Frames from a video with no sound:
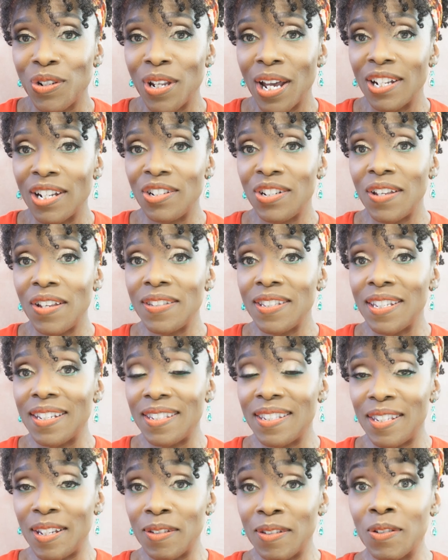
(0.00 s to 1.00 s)
digestive
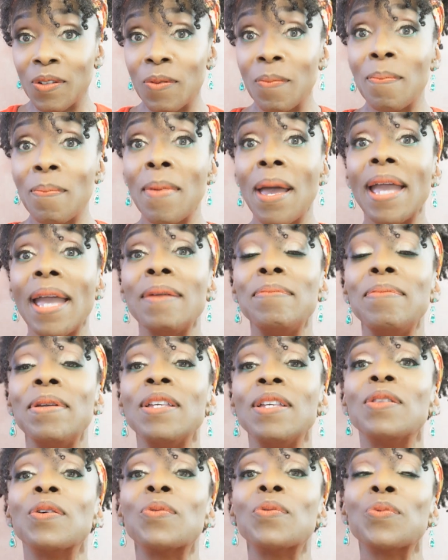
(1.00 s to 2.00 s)
system may
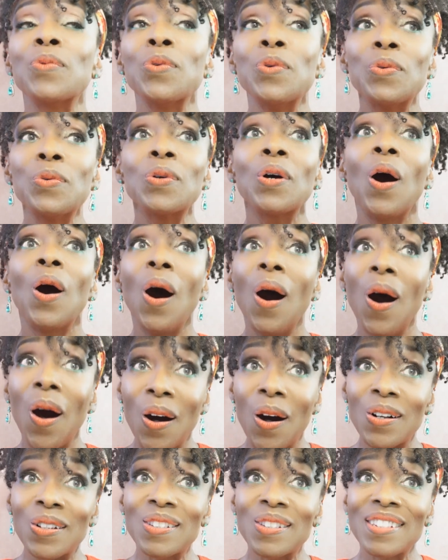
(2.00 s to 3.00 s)
be the root
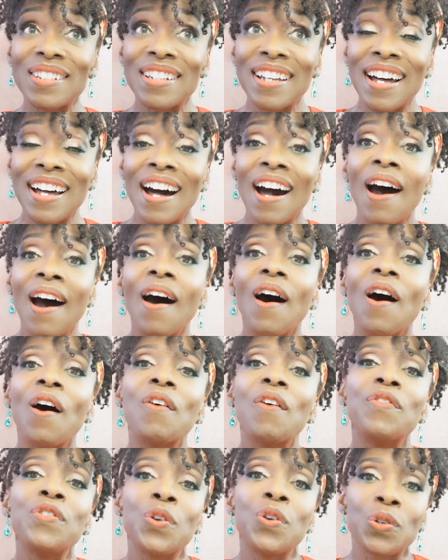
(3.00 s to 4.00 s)
cause
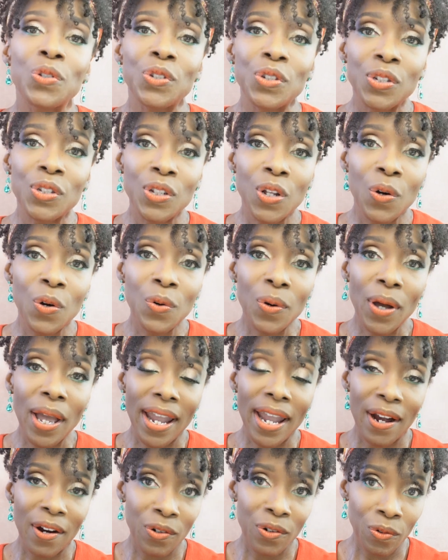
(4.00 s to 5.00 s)
of your slow
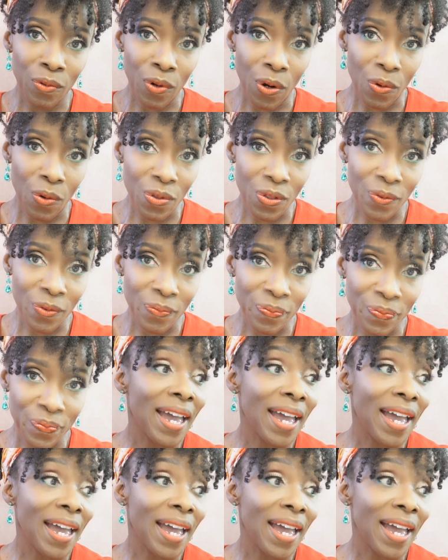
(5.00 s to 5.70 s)
hair growth.